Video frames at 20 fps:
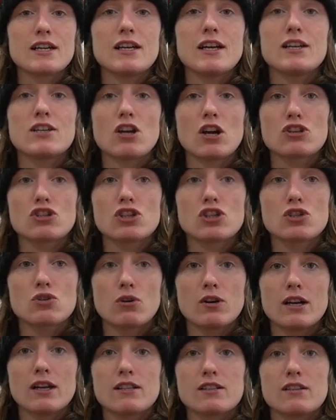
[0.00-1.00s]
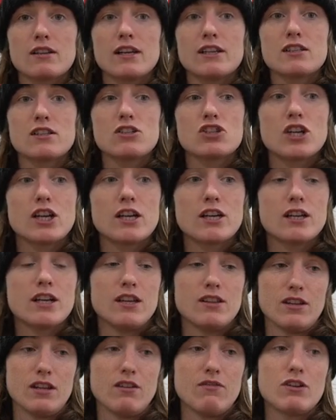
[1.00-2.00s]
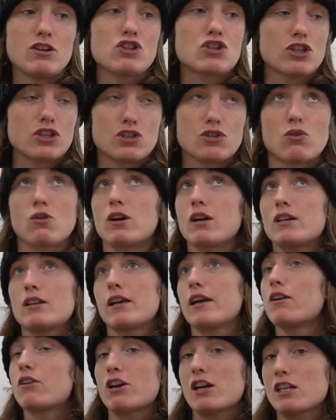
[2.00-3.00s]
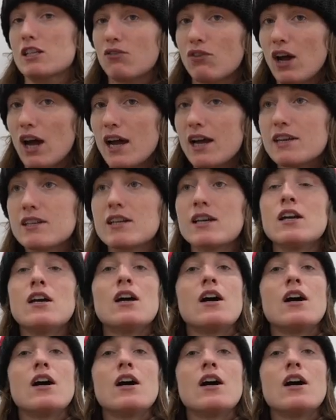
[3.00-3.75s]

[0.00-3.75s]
and not just store it as glycogen and then eventually store it later as fat.